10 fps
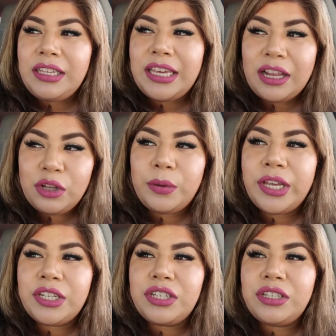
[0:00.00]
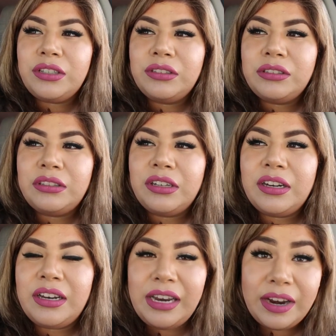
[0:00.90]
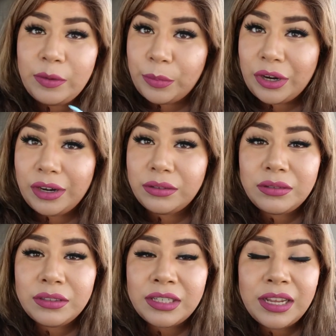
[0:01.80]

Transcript: yellowish, never brown.